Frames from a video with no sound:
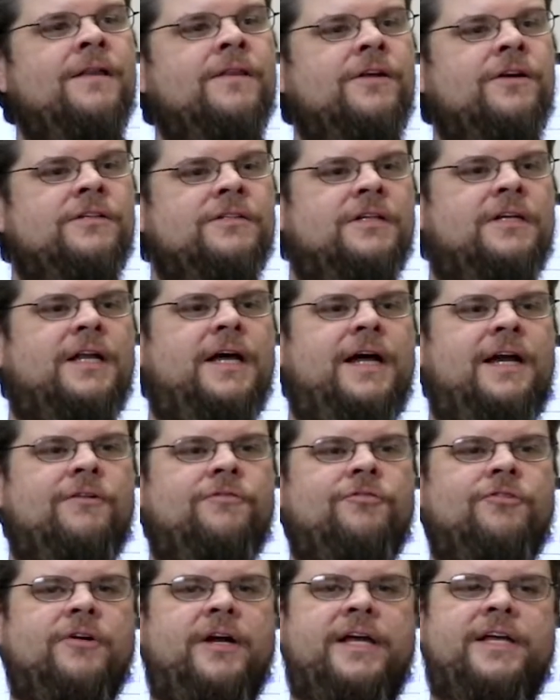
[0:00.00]
There's a lot
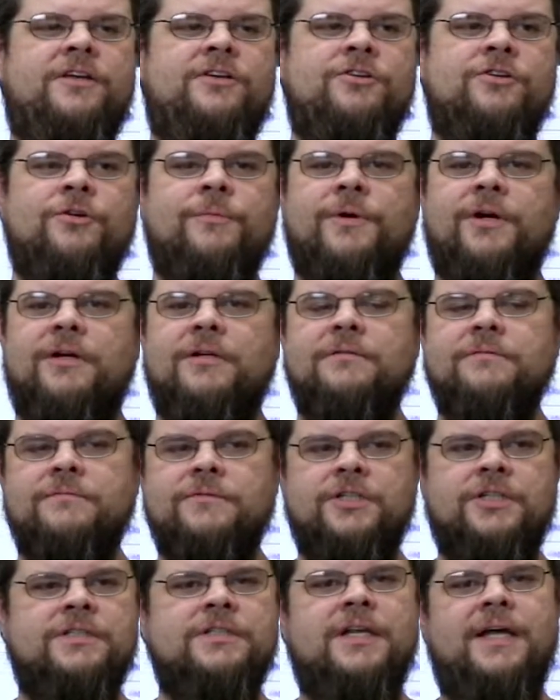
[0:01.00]
of great humor,
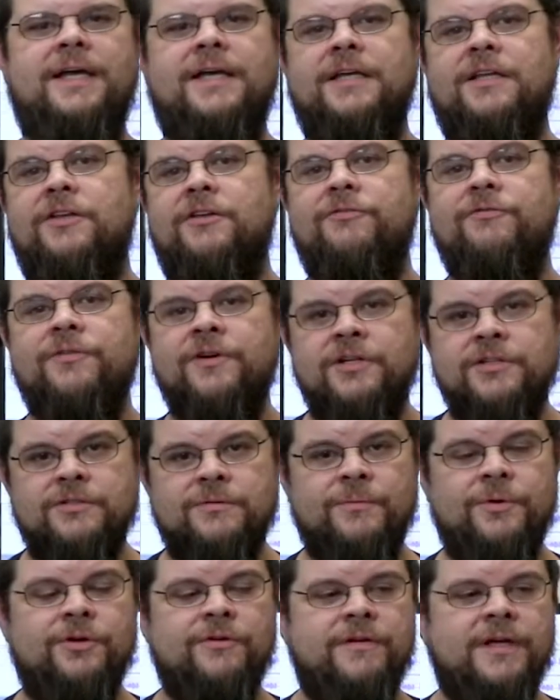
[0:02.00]
just like in the
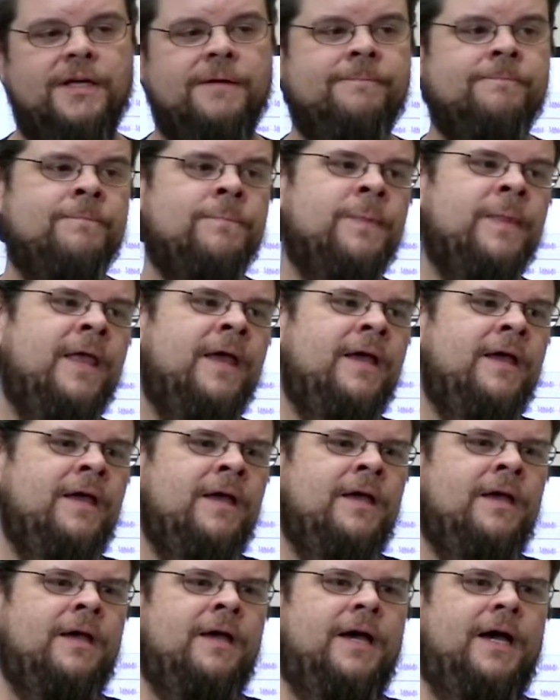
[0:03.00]
first movie.
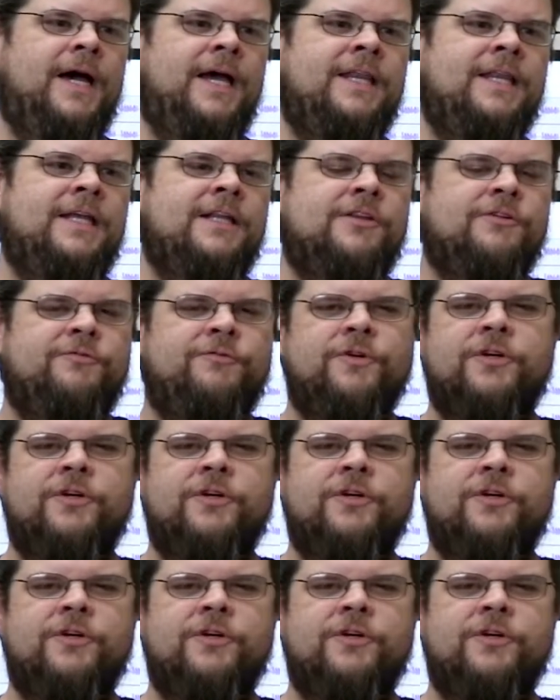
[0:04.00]
I think the